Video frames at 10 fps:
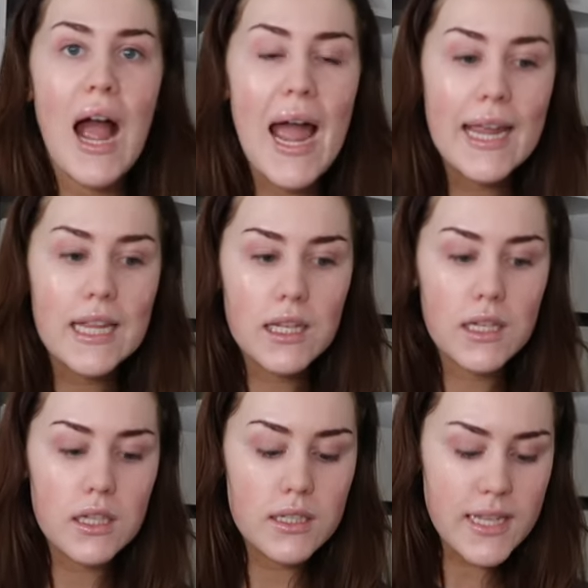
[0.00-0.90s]
I
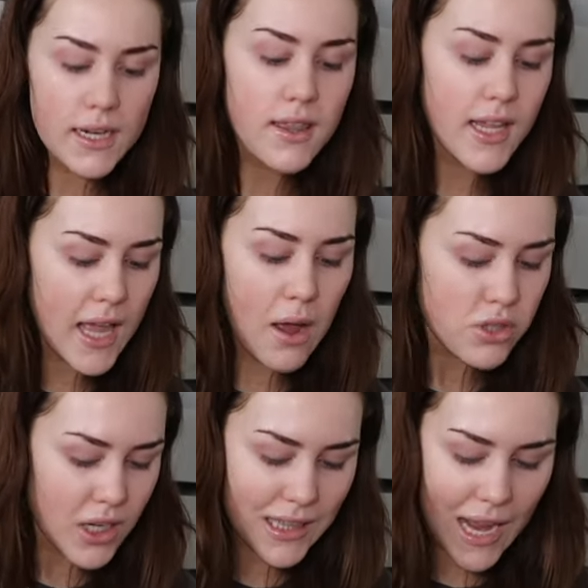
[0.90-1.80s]
didn't think I
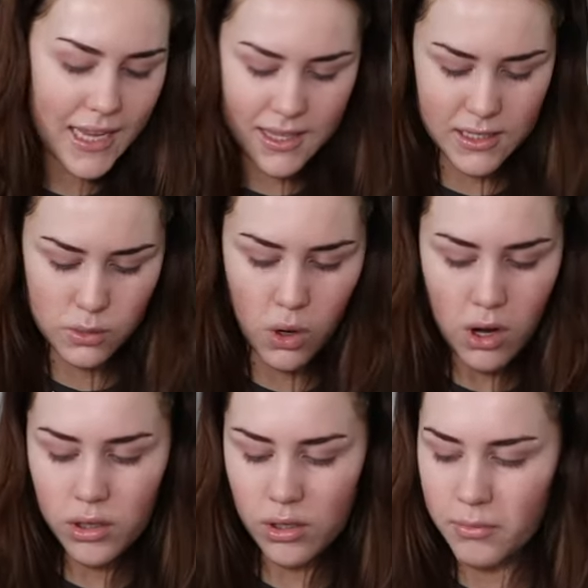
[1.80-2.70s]
was gonna like this
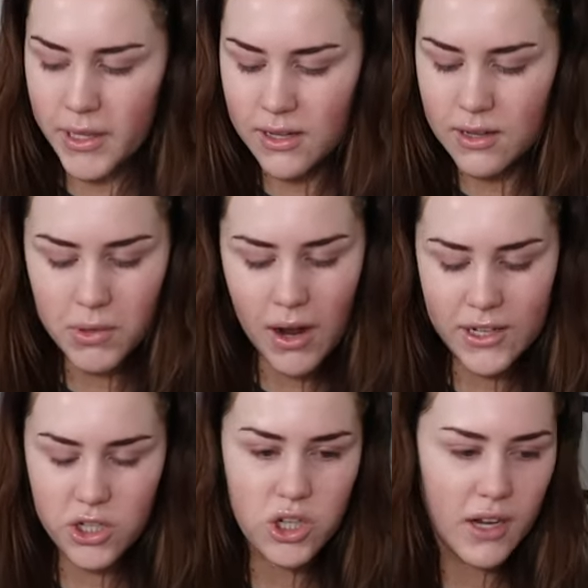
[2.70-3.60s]
one, because, well,
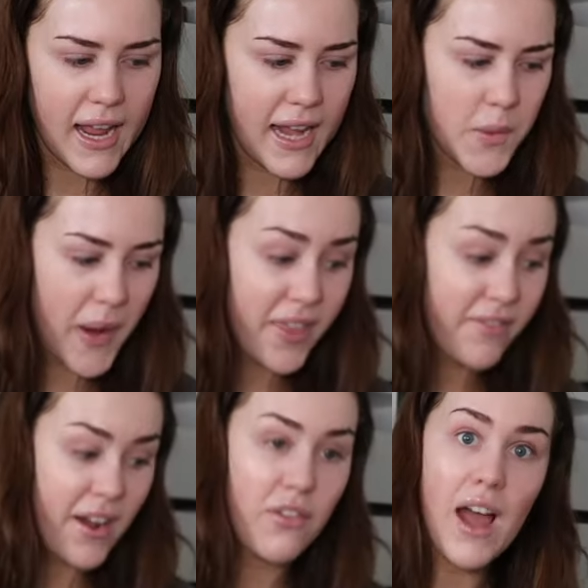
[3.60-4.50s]
I just got it anyway and
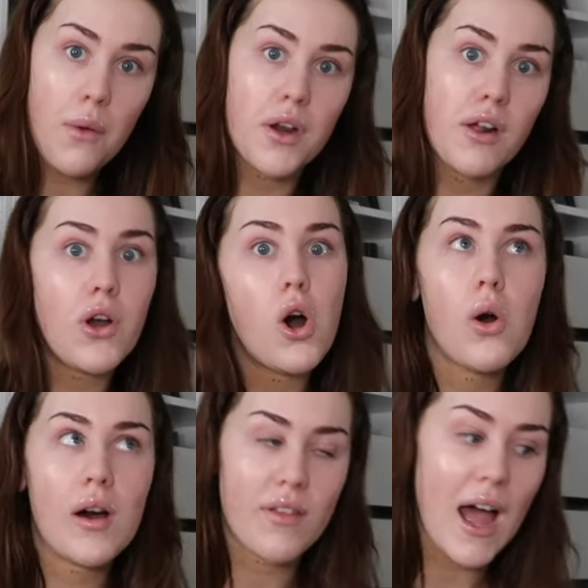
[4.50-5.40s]
then found that one. I thought,
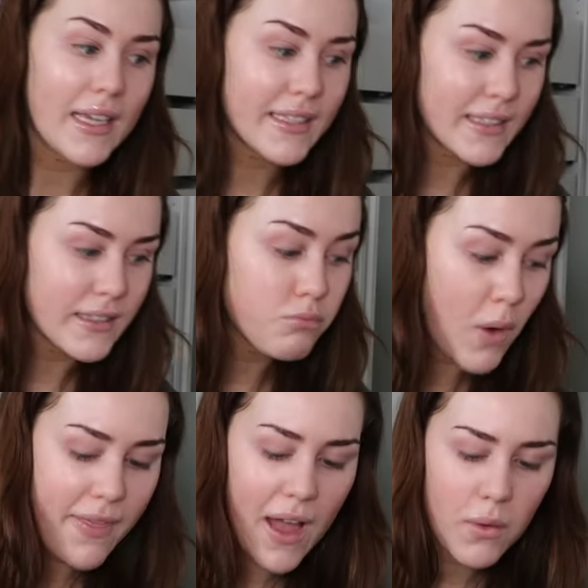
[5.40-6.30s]
oh, I'll
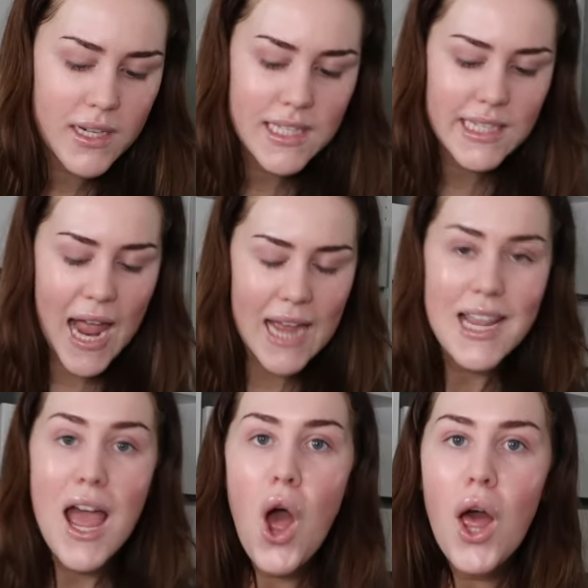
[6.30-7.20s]
wear that one
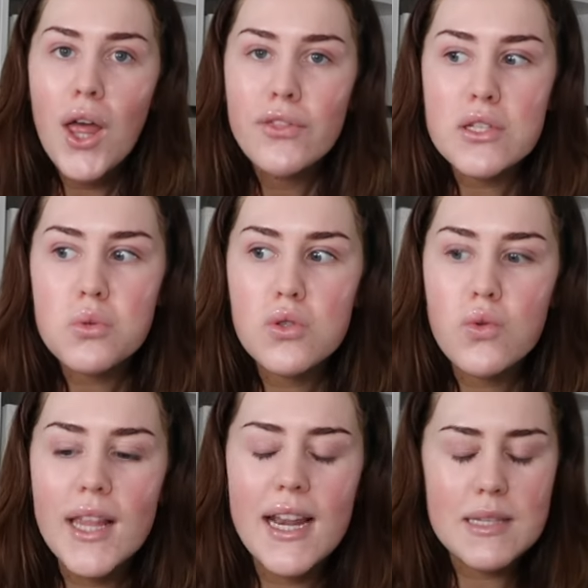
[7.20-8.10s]
instead. This one's
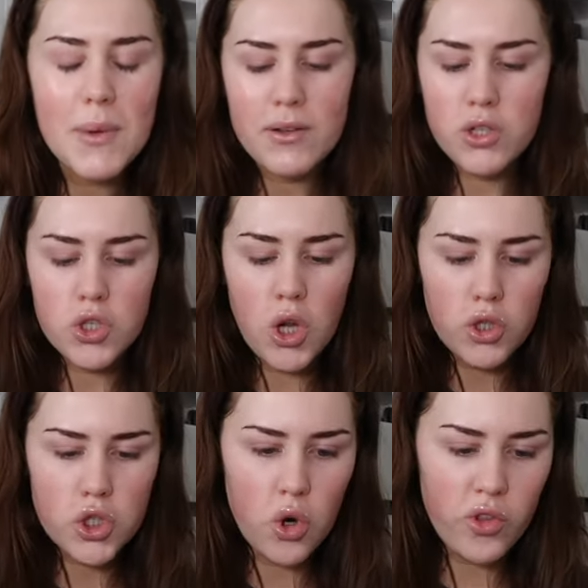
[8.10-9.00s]
really nice, but I'm just
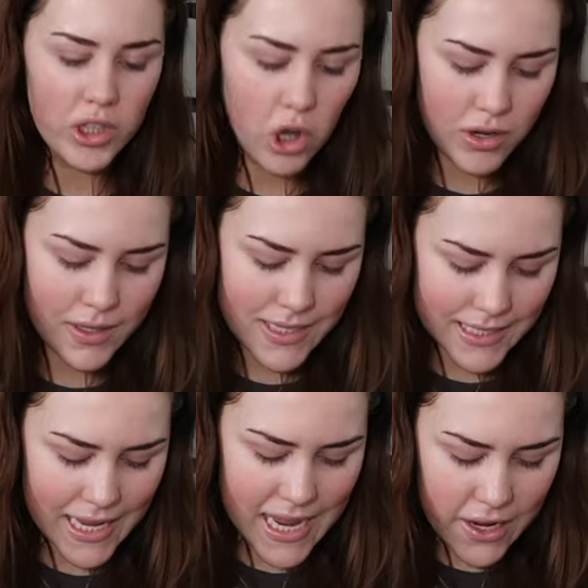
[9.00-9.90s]
not sure the long
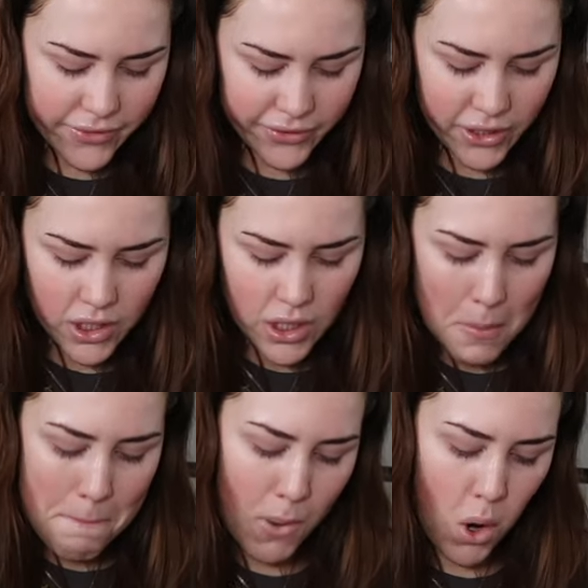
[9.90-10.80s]
sleeve.
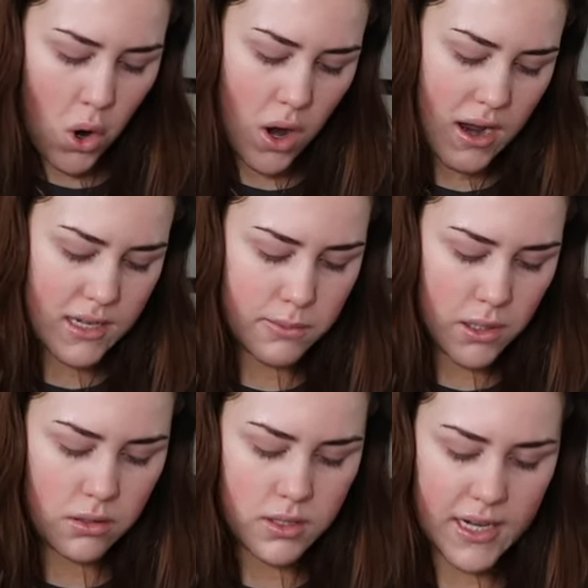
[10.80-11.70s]
But I
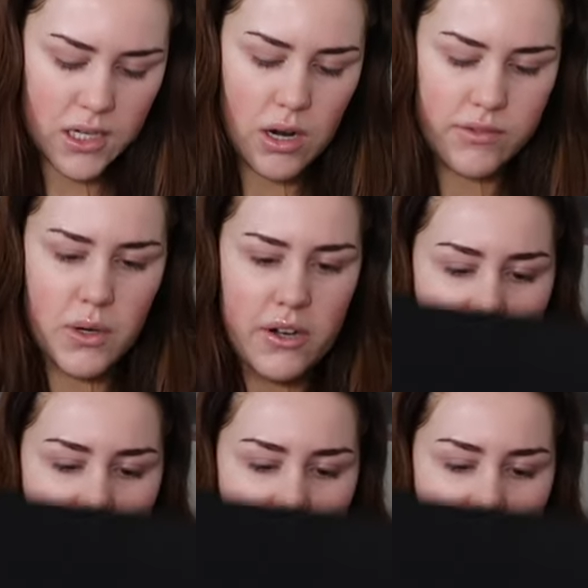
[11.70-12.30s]
suppose then I don't have to wear a